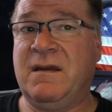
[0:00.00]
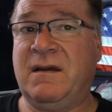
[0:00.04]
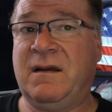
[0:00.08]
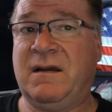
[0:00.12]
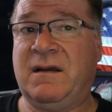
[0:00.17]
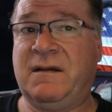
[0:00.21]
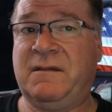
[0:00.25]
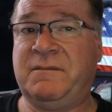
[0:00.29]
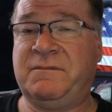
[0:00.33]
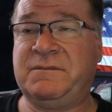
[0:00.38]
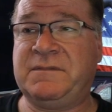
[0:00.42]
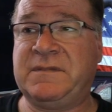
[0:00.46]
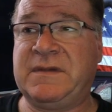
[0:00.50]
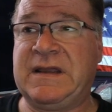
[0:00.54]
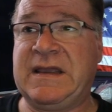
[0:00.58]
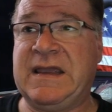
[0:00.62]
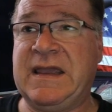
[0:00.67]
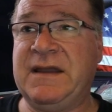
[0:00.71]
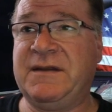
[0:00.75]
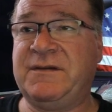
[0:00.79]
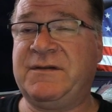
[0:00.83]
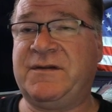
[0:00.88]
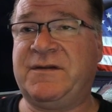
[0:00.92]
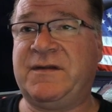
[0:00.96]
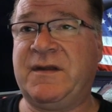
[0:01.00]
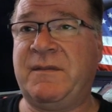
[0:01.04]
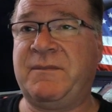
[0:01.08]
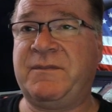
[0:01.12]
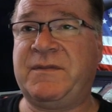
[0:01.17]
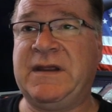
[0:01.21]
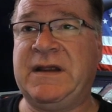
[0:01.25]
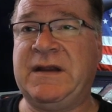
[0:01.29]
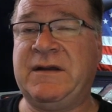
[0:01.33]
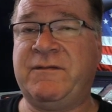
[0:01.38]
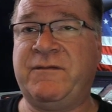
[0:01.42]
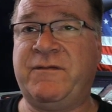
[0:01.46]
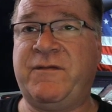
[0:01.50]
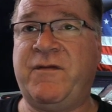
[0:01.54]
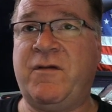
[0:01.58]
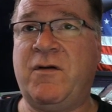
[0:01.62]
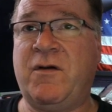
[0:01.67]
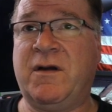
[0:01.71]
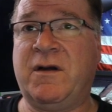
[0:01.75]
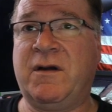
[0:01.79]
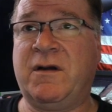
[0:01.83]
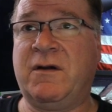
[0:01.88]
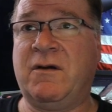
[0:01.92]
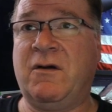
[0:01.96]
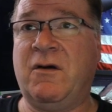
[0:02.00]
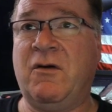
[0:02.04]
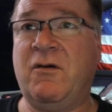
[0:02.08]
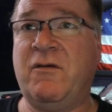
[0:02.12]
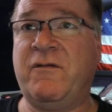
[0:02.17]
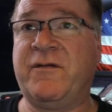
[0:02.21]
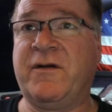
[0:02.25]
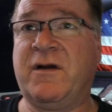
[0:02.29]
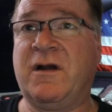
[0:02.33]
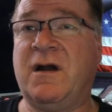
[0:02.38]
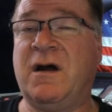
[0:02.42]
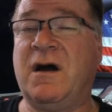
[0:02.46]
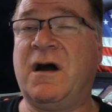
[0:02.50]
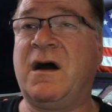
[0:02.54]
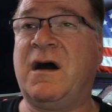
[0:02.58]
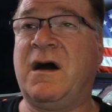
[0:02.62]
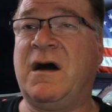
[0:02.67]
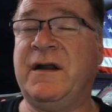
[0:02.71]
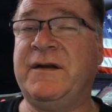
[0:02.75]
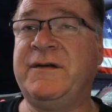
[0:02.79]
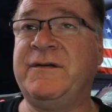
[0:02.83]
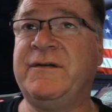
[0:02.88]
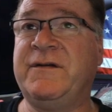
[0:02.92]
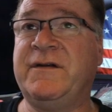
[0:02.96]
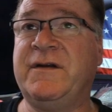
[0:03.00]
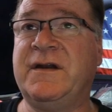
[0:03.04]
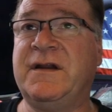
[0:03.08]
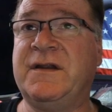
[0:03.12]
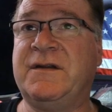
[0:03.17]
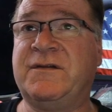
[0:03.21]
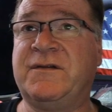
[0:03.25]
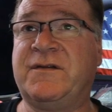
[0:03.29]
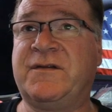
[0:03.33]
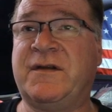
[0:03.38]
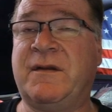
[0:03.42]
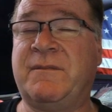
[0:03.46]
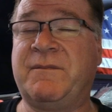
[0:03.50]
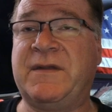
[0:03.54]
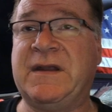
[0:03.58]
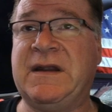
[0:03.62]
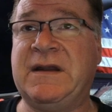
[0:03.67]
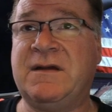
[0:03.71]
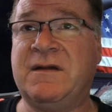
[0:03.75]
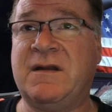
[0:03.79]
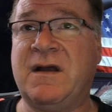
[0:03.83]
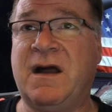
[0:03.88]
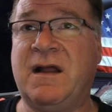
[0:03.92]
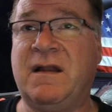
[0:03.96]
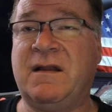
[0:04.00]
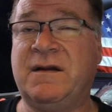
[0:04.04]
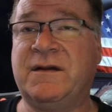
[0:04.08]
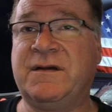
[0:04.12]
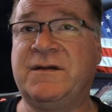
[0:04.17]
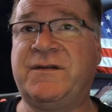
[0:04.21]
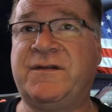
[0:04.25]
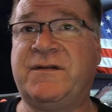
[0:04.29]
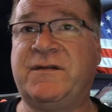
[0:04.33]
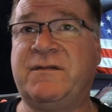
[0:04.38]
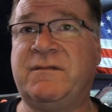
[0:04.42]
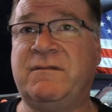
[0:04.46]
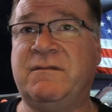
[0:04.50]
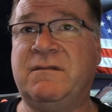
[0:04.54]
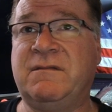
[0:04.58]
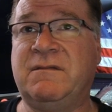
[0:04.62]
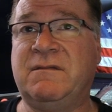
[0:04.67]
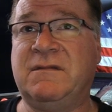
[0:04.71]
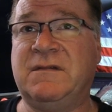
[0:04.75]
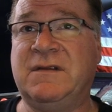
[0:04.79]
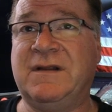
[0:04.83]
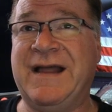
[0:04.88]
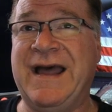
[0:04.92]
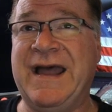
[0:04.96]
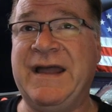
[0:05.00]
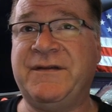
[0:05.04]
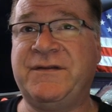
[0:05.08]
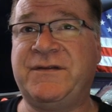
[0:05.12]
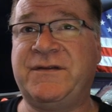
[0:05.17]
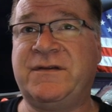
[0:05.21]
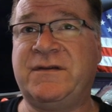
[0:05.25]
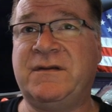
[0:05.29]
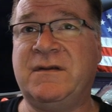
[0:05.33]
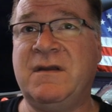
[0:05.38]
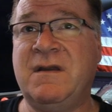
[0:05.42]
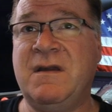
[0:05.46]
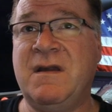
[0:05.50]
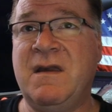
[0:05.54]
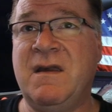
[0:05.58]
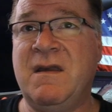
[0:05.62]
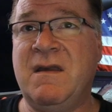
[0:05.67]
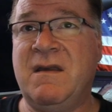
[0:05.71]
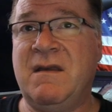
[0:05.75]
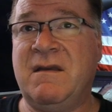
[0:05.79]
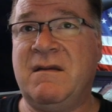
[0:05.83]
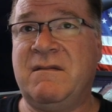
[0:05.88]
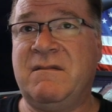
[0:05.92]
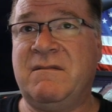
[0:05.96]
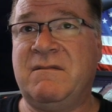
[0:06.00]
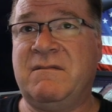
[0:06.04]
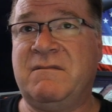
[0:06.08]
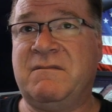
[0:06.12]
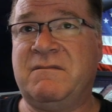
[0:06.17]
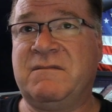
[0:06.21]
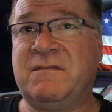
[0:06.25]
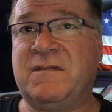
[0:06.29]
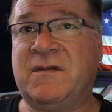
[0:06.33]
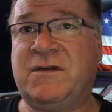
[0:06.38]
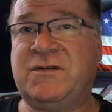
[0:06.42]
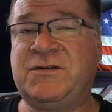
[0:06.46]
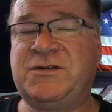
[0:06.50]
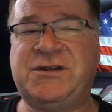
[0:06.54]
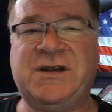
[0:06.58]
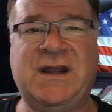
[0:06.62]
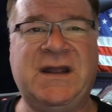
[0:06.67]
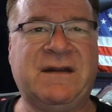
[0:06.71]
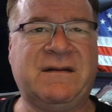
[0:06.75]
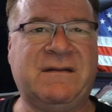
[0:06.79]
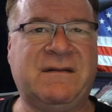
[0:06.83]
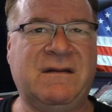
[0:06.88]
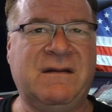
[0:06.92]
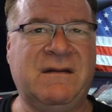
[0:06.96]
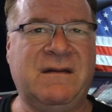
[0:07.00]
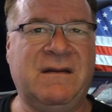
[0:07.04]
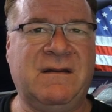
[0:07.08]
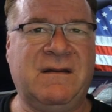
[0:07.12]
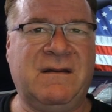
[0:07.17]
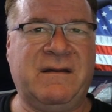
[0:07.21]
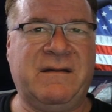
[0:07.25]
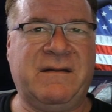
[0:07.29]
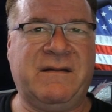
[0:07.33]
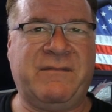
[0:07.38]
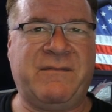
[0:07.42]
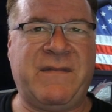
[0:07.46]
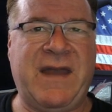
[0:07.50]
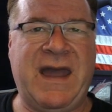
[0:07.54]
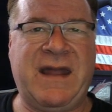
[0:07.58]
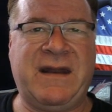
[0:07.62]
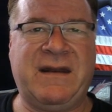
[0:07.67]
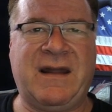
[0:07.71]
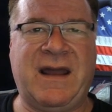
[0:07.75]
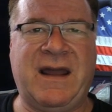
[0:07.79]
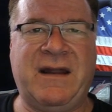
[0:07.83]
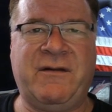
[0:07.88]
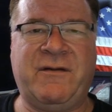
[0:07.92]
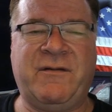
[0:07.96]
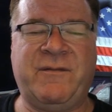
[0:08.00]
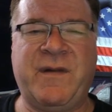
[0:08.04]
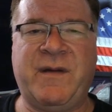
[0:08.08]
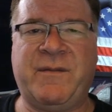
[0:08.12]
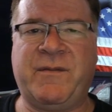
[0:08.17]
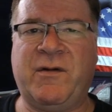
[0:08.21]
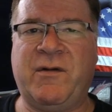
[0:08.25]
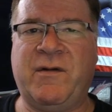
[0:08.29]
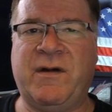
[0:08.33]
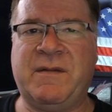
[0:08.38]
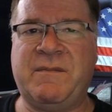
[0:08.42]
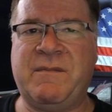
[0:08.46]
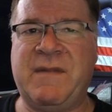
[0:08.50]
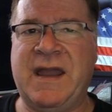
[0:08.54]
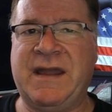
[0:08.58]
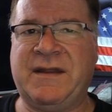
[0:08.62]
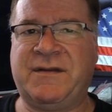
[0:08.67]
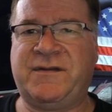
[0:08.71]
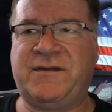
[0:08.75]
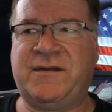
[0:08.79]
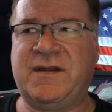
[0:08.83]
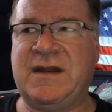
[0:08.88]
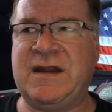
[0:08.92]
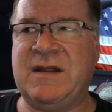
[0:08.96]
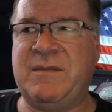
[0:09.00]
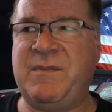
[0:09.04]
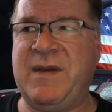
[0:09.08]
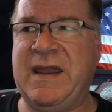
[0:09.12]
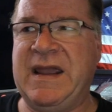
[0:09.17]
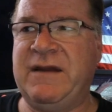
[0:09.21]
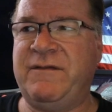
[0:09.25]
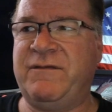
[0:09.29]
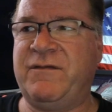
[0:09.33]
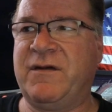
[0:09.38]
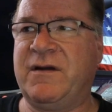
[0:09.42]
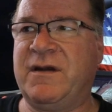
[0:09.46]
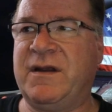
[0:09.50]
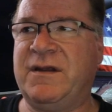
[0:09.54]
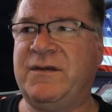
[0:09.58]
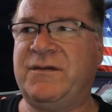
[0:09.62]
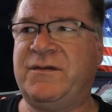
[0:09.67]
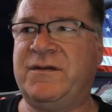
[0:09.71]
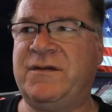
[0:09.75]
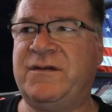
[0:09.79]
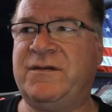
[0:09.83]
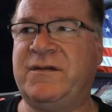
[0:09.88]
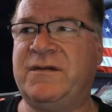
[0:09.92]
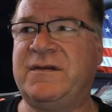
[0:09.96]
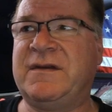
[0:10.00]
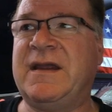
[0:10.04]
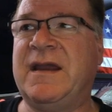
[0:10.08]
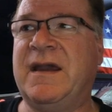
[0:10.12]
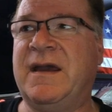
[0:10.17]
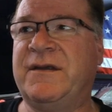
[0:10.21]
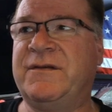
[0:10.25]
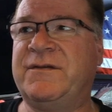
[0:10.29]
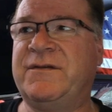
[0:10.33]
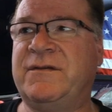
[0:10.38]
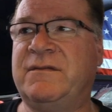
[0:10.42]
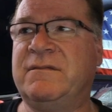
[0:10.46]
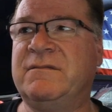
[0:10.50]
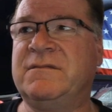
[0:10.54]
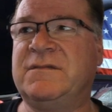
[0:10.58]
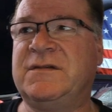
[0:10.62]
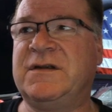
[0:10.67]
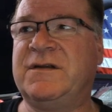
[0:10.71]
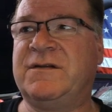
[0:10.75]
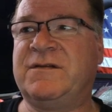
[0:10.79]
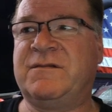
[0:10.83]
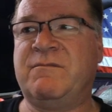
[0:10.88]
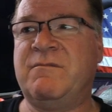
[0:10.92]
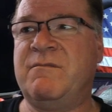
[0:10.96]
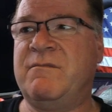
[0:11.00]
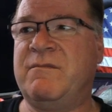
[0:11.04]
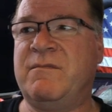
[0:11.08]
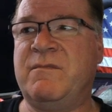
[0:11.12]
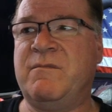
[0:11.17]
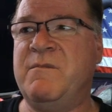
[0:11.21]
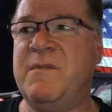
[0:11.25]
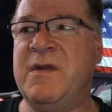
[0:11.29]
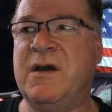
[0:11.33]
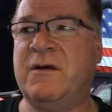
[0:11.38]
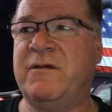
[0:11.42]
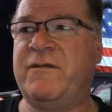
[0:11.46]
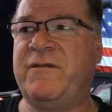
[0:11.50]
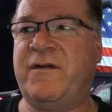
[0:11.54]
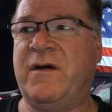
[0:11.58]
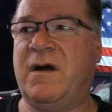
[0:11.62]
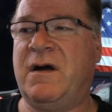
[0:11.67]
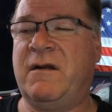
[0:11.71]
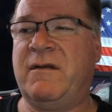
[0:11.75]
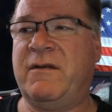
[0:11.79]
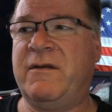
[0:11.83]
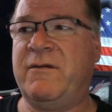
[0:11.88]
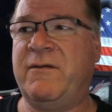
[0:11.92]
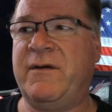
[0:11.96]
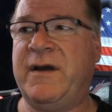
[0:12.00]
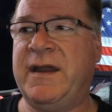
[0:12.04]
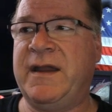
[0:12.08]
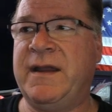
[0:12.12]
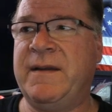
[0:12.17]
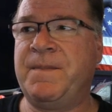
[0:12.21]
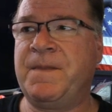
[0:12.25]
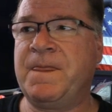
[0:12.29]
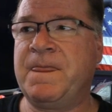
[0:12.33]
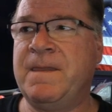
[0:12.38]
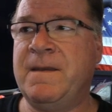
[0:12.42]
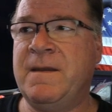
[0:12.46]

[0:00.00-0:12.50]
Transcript: Um, get something for over a hundred and something dollars less. Shit, Matt. I don't remember what Matt said he paid for his. This is yes, just milf all the way.